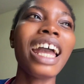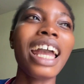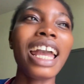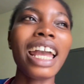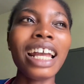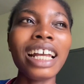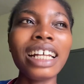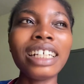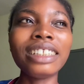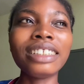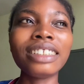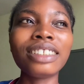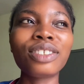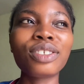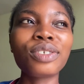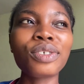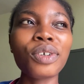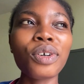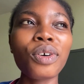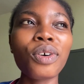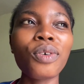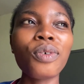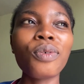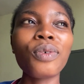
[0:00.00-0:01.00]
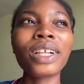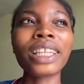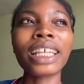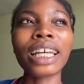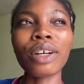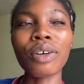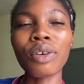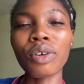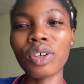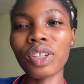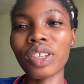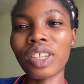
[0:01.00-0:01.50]
And so when I
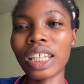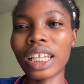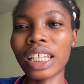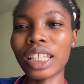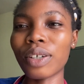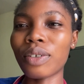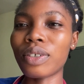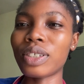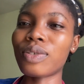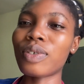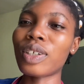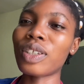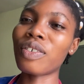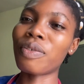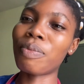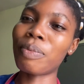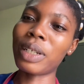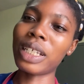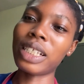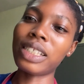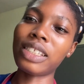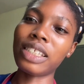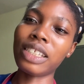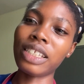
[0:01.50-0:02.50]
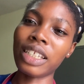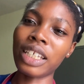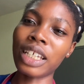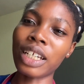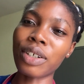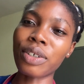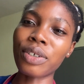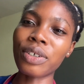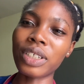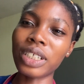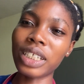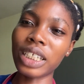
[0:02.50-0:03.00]
got there was one of my senior
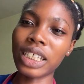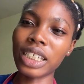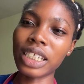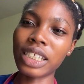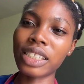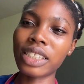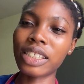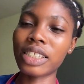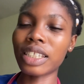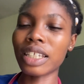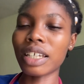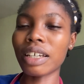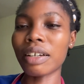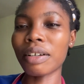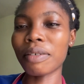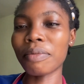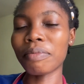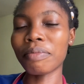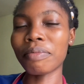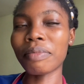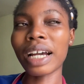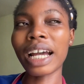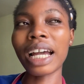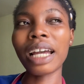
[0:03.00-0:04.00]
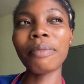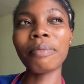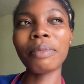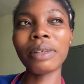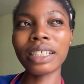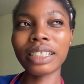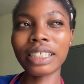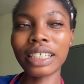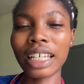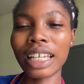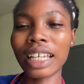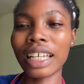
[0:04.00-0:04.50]
colleagues. I
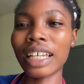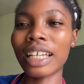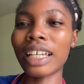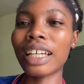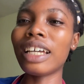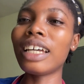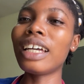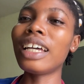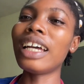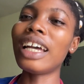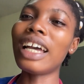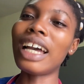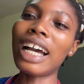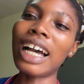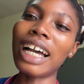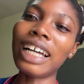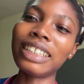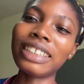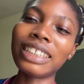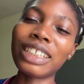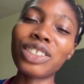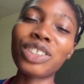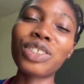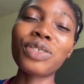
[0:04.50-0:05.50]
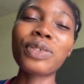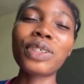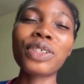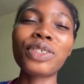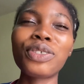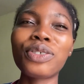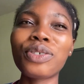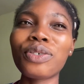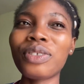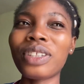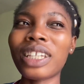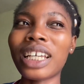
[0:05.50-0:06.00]
met her, and then she was
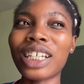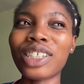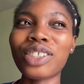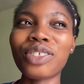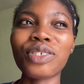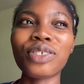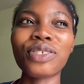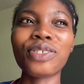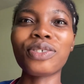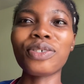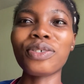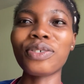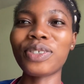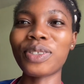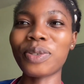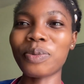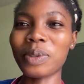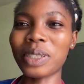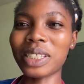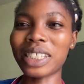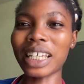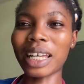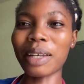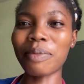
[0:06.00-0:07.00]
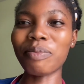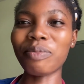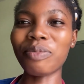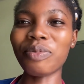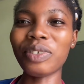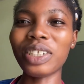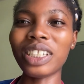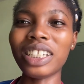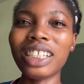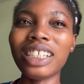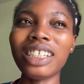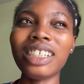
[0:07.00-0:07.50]
so nice, she was so sweet. I'm
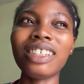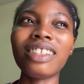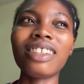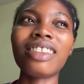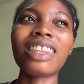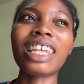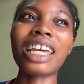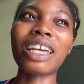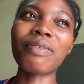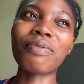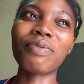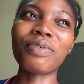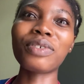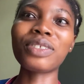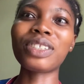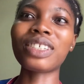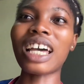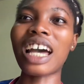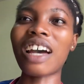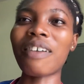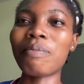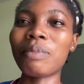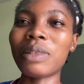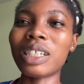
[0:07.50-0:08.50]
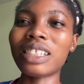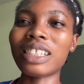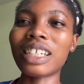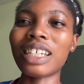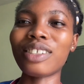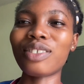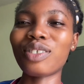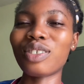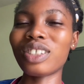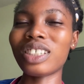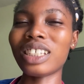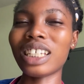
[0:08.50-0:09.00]
really thankful to have met her
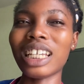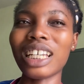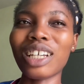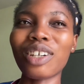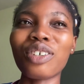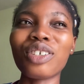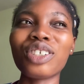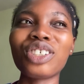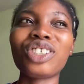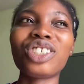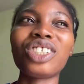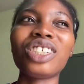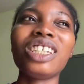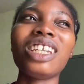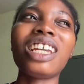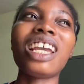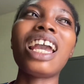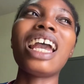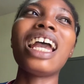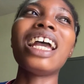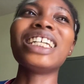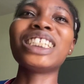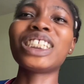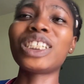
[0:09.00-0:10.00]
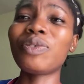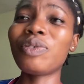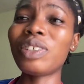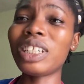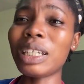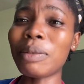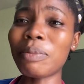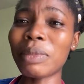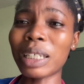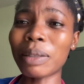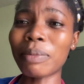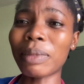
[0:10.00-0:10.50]
today, because she
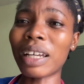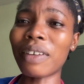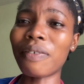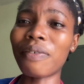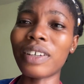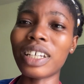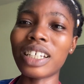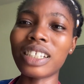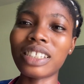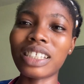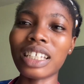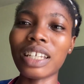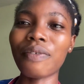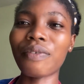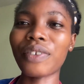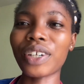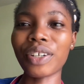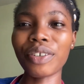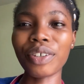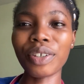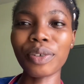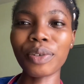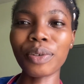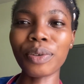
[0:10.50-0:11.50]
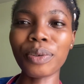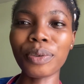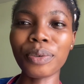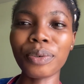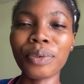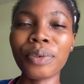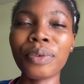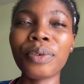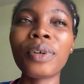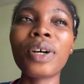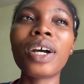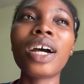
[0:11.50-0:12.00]
really made my first day very
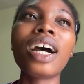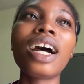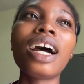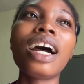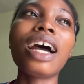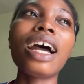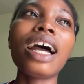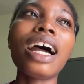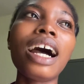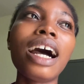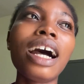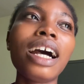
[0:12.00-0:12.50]
cool.